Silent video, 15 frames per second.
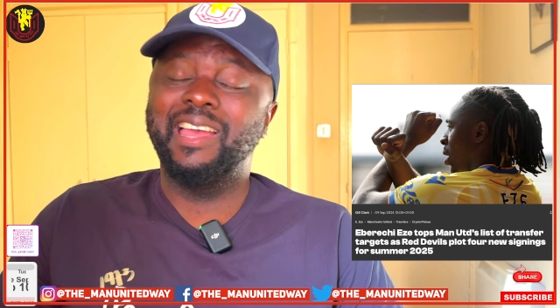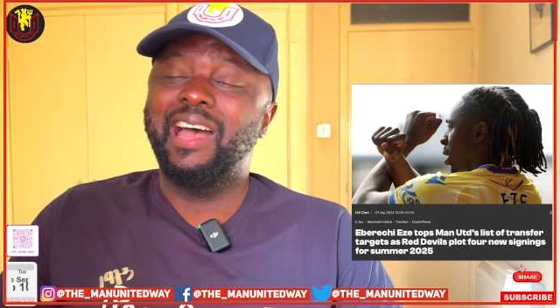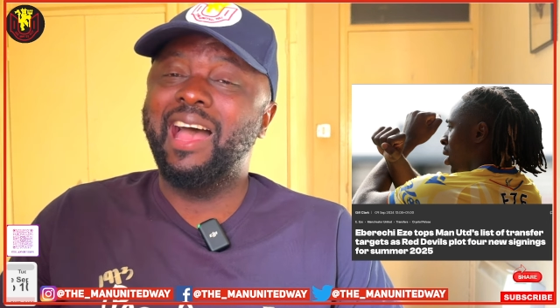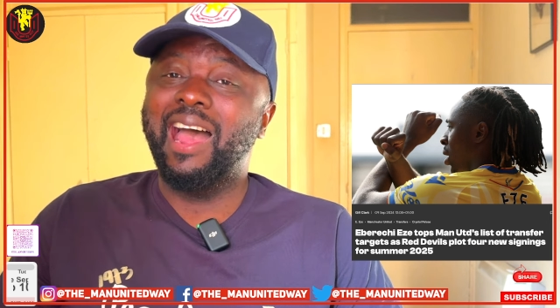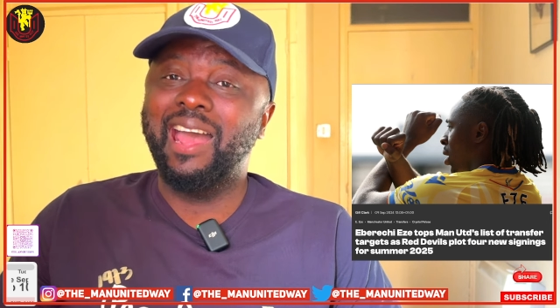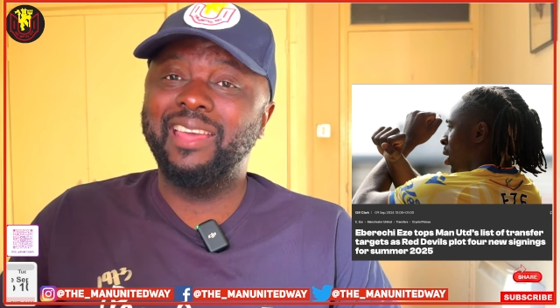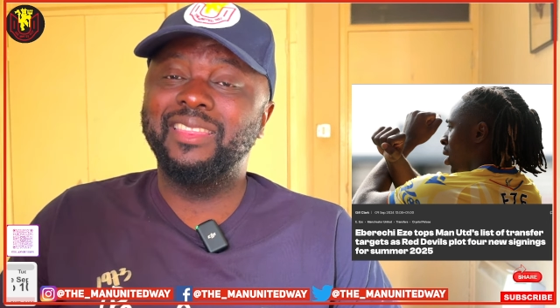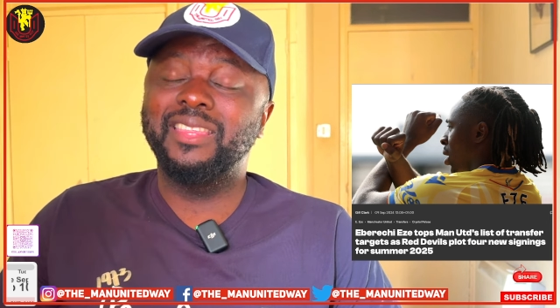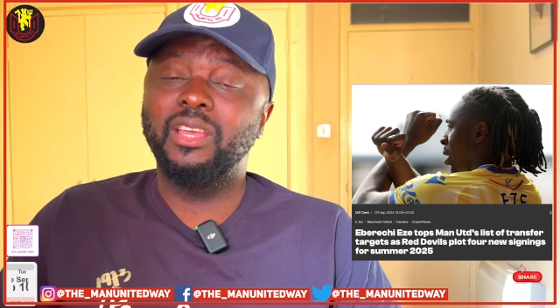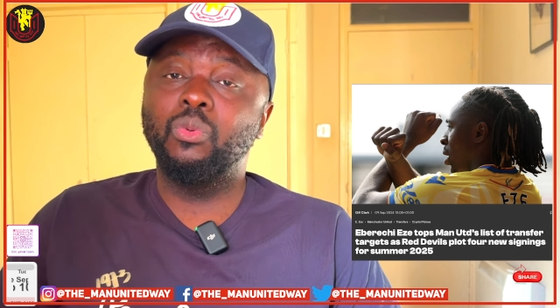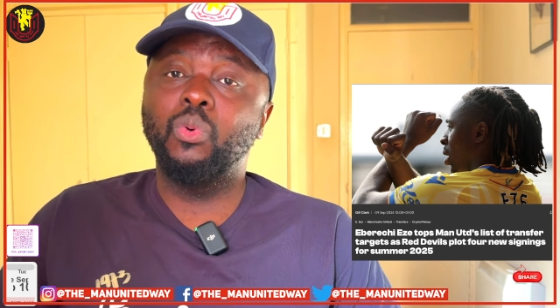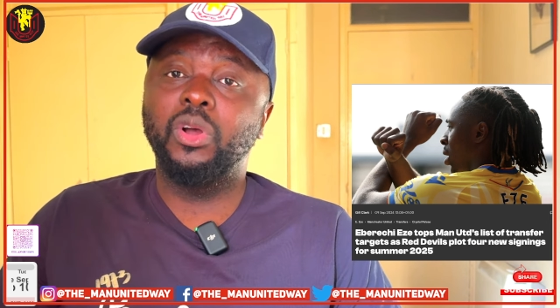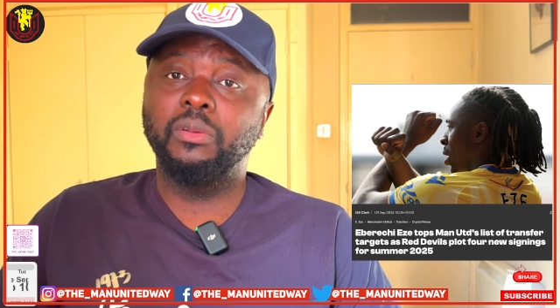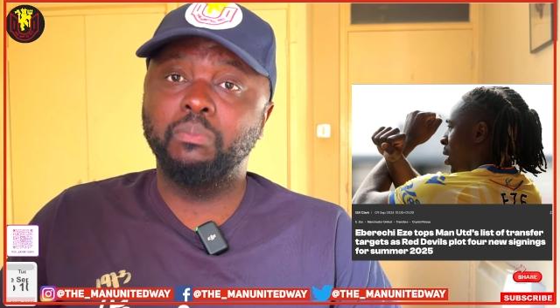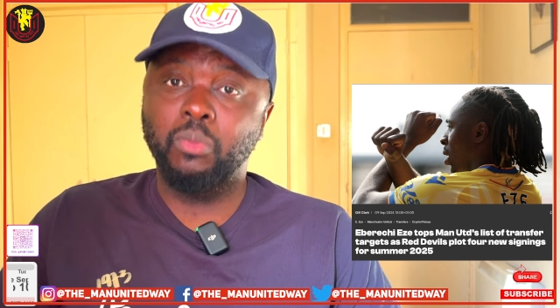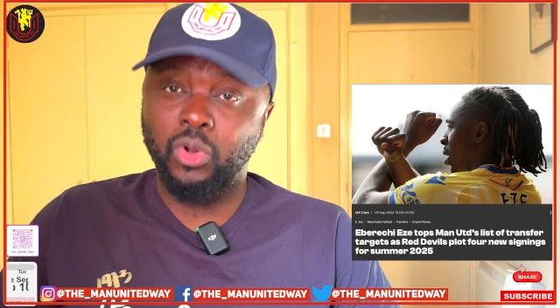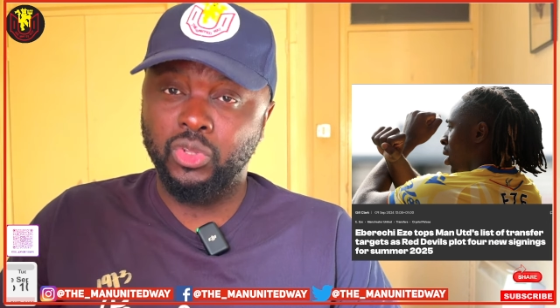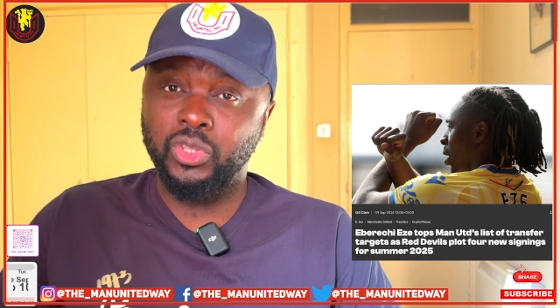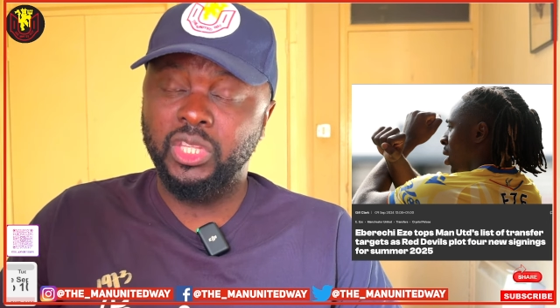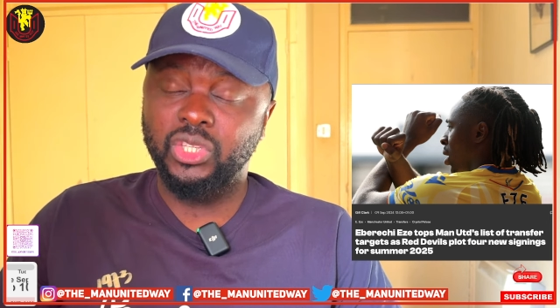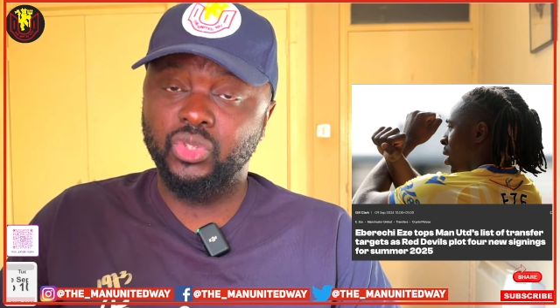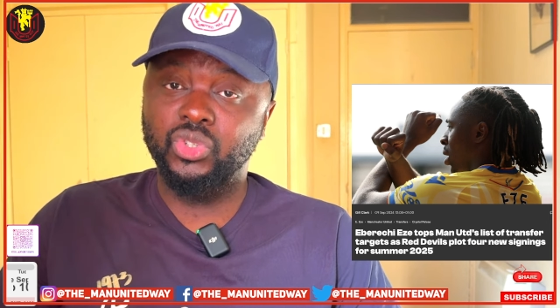I think what more
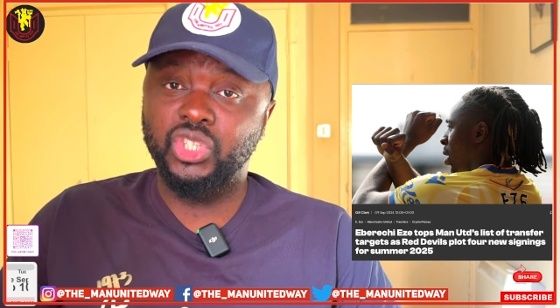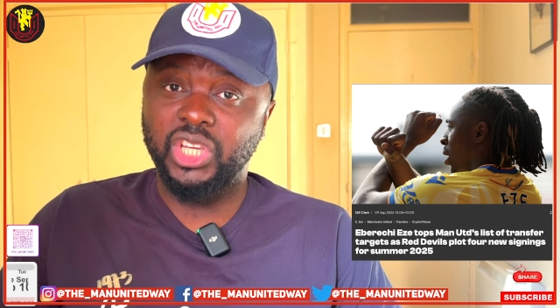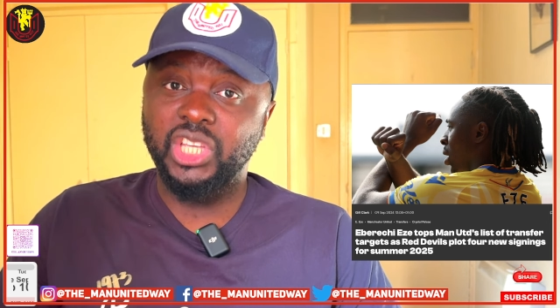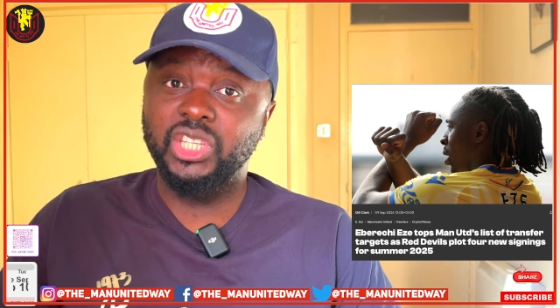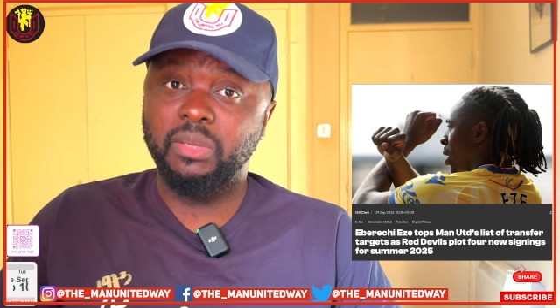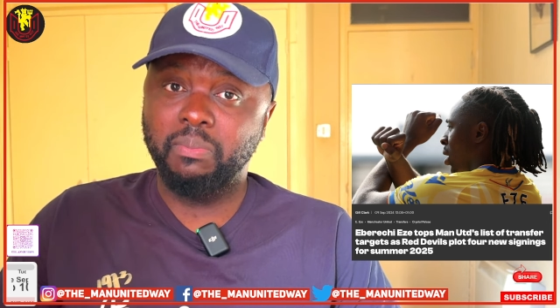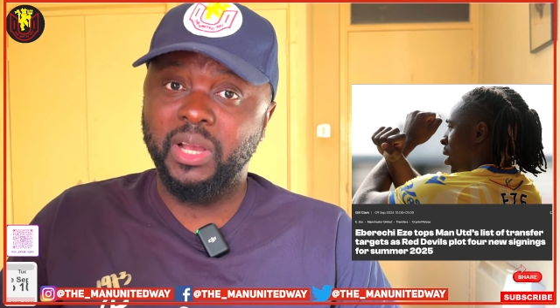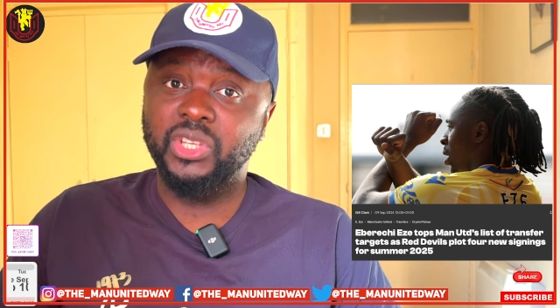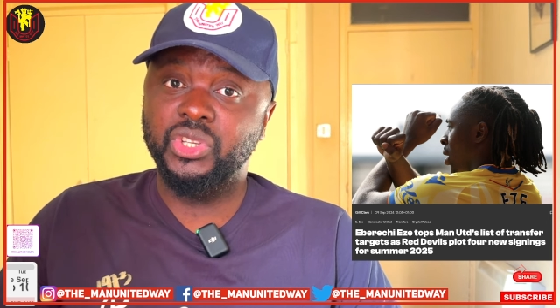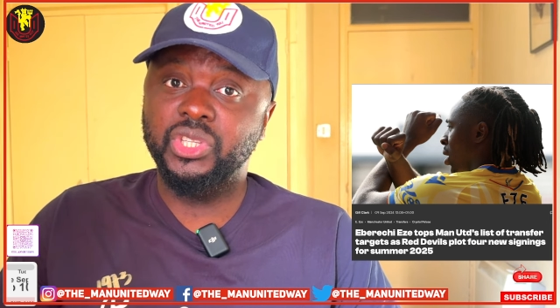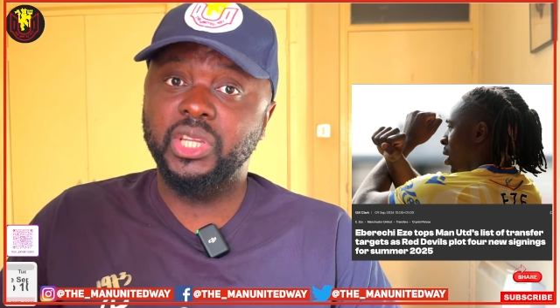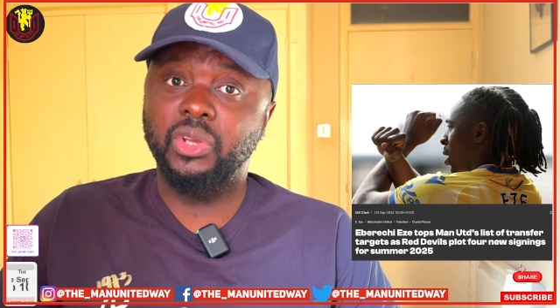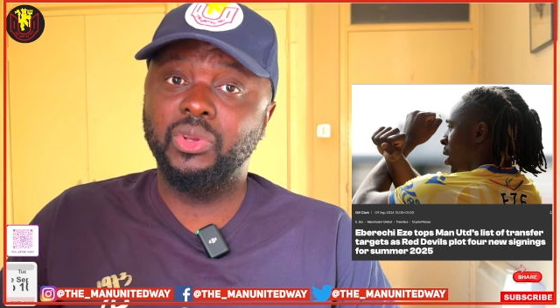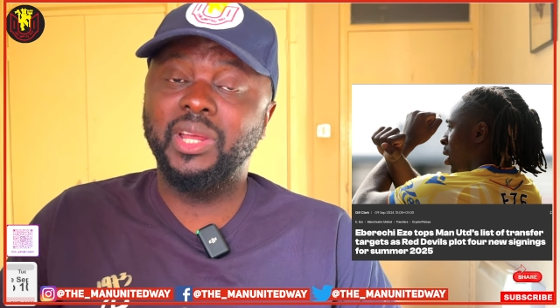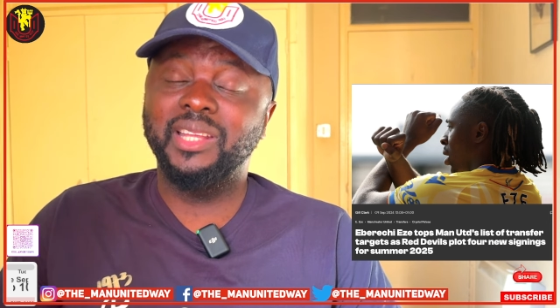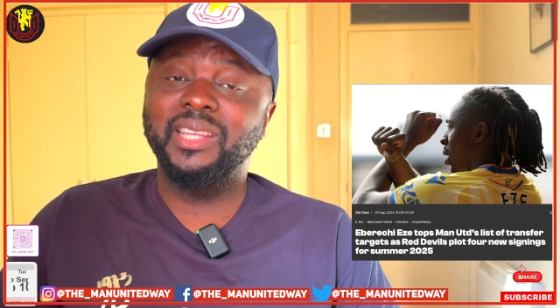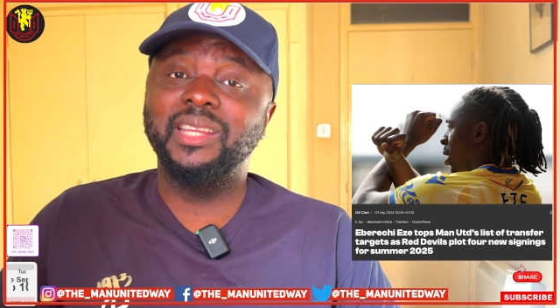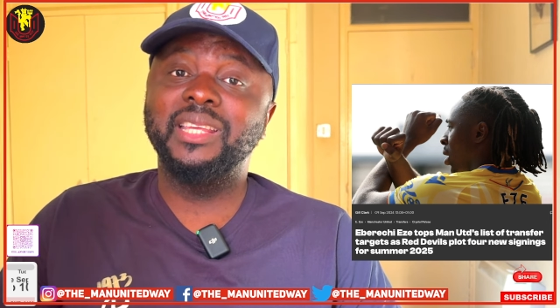needs to change in Manchester United